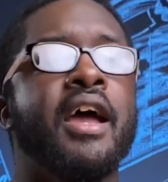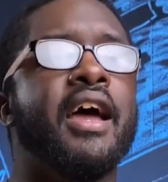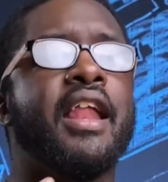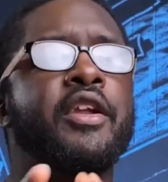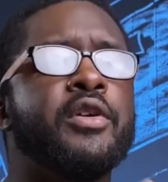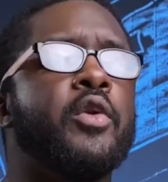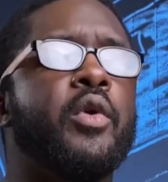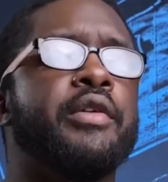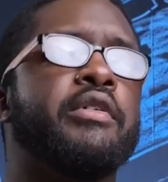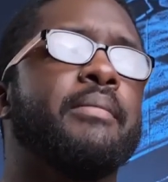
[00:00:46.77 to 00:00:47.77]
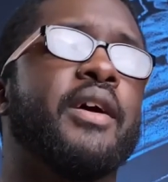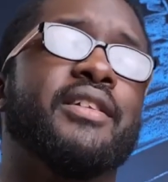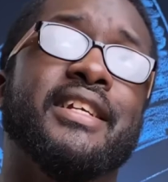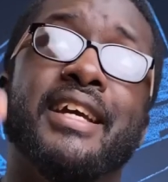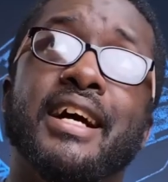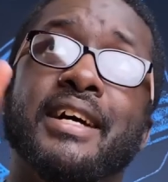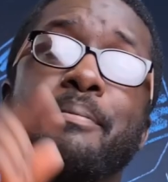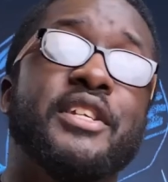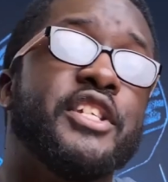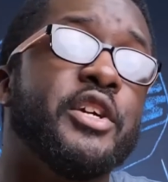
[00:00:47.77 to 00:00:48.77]
I know you're wondering about the
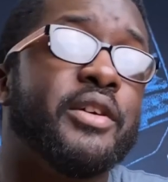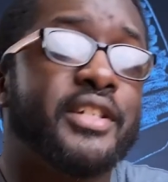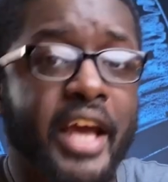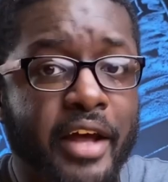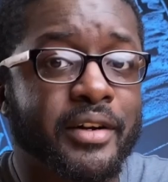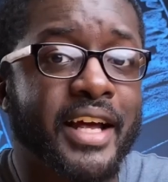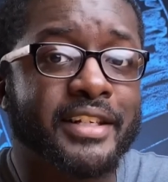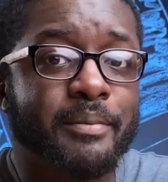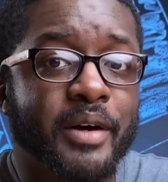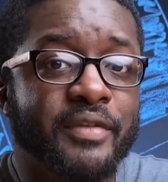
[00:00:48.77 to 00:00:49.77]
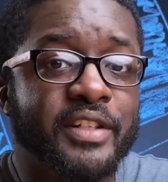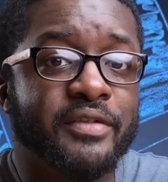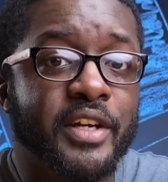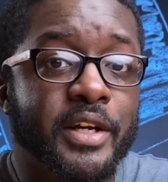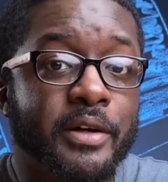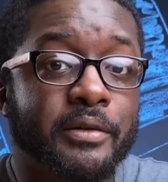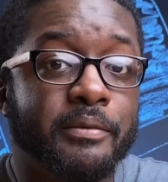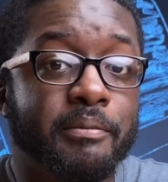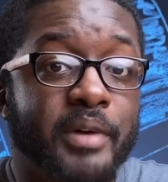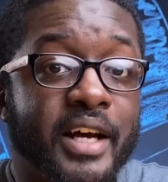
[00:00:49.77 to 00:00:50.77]
mysterious title that's above this video,
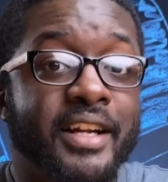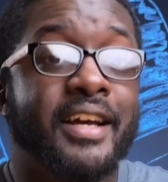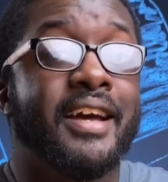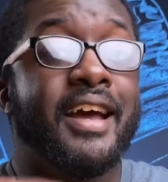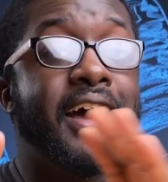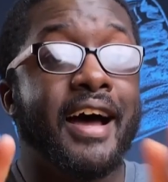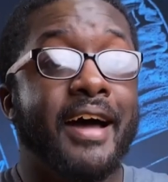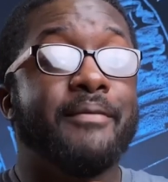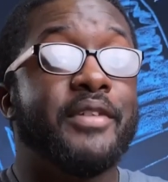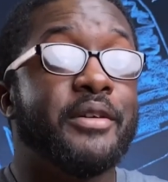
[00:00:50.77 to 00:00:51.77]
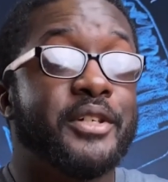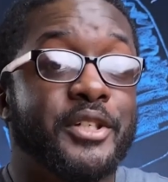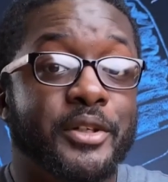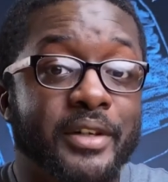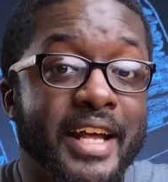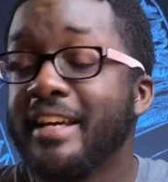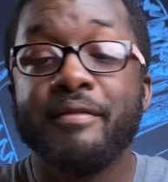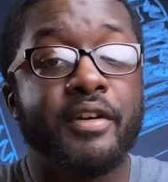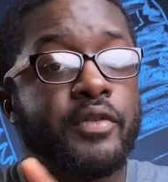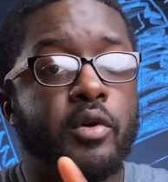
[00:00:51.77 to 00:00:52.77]
but I'm very sure that
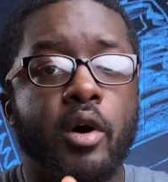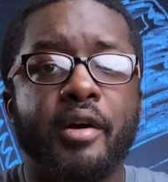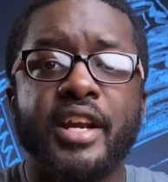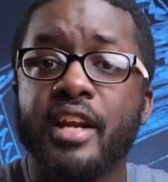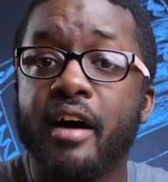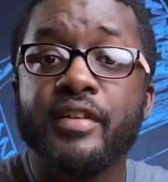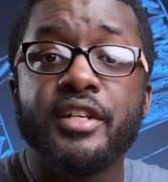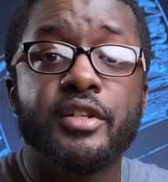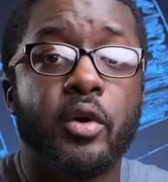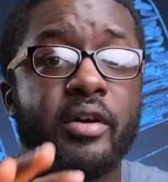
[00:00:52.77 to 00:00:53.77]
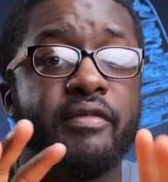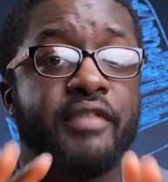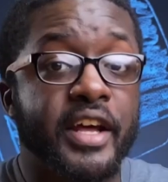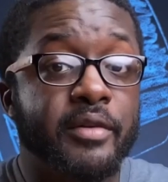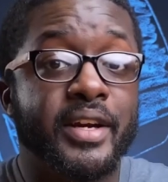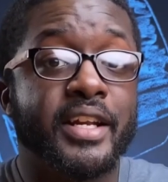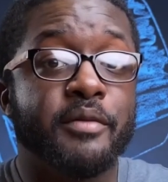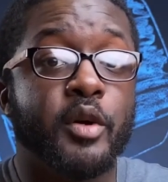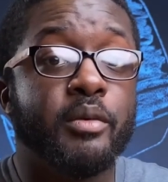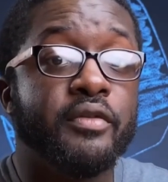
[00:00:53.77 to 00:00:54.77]
even if you are a novice or a veteran in the
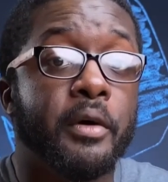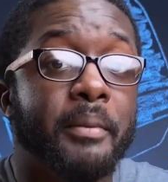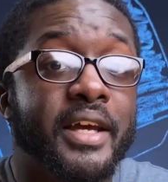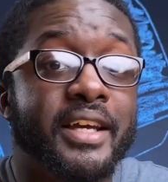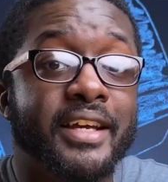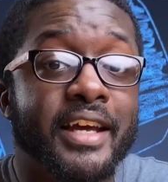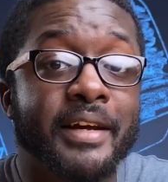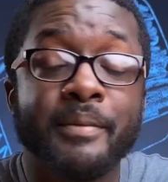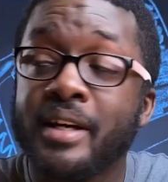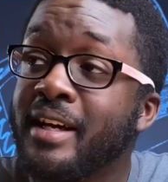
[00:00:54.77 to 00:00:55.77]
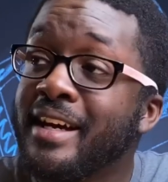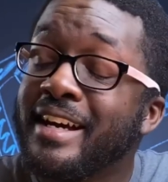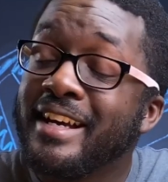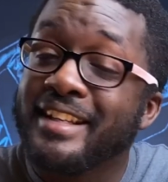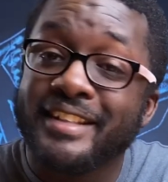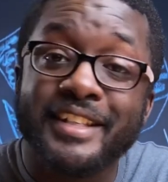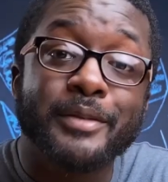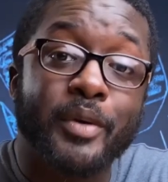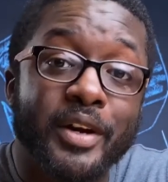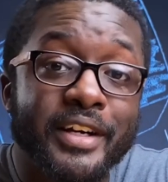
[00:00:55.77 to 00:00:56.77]
mobile phone making game, this
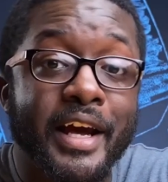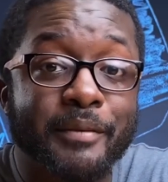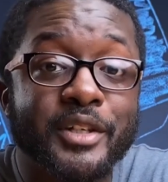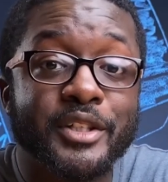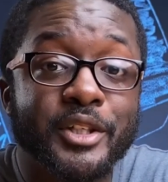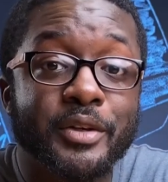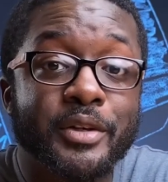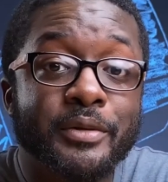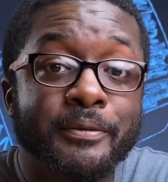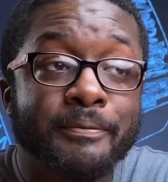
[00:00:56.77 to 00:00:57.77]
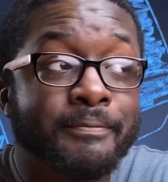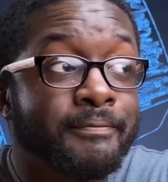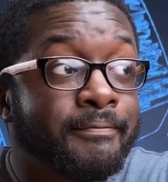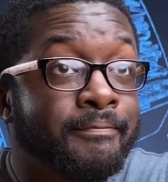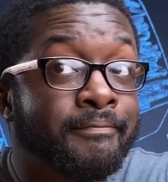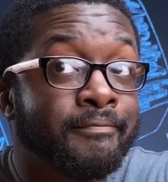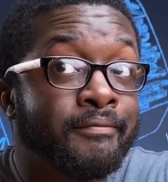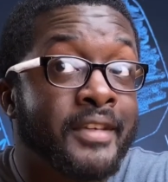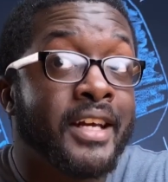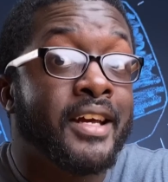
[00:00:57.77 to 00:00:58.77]
product that I'm going to show you
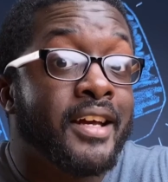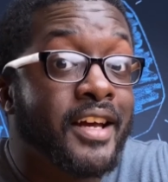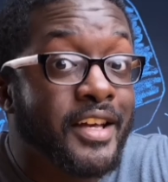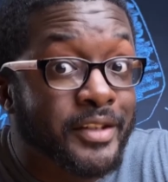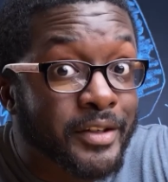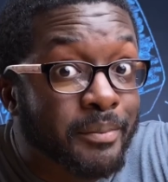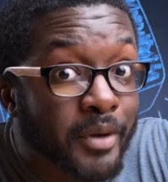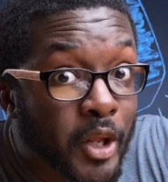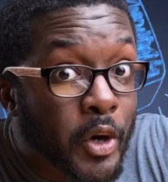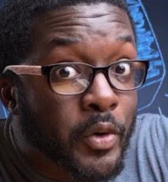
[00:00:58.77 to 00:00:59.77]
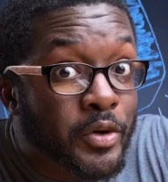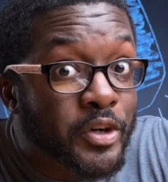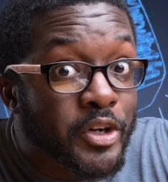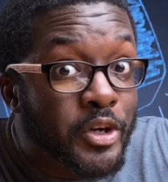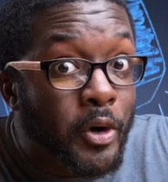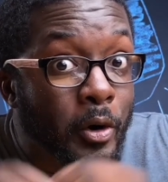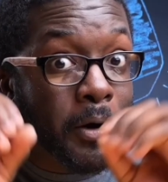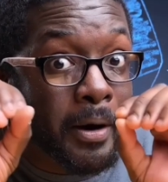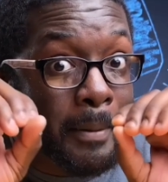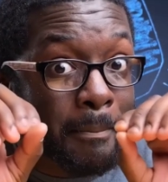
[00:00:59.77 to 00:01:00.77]
is going to blow
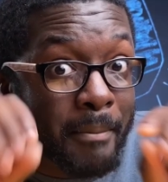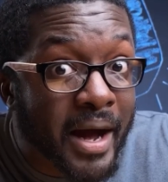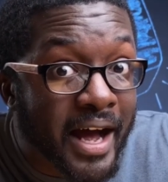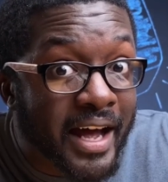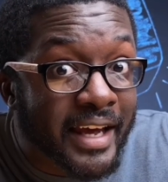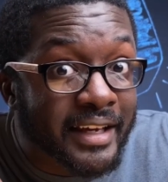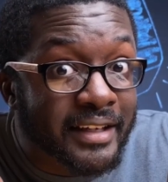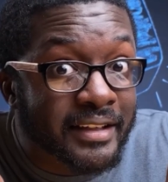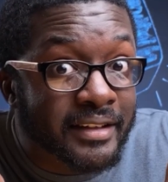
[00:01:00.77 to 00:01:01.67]
your mind.